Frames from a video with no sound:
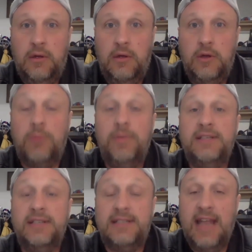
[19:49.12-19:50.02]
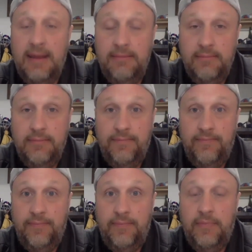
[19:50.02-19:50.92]
Your business name
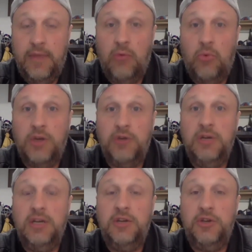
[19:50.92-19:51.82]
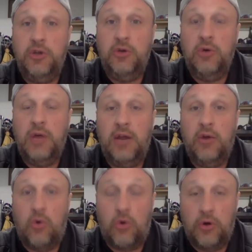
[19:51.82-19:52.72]
and what you need to do in
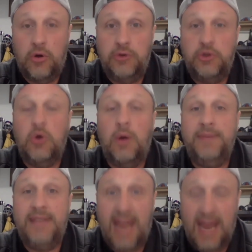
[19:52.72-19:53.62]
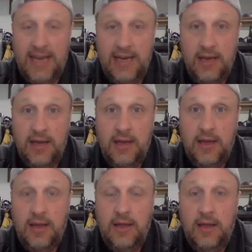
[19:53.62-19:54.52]
order to obtain
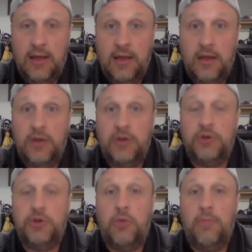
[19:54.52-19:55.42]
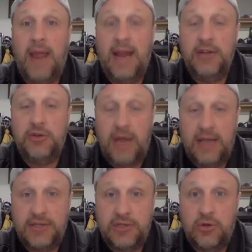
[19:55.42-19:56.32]
your domain
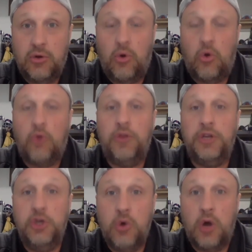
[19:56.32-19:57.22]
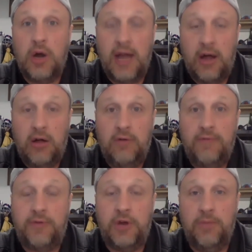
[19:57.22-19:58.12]
address or the URL
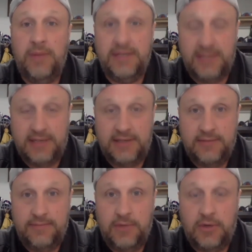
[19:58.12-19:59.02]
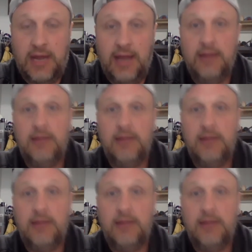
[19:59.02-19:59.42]
for your business, okay?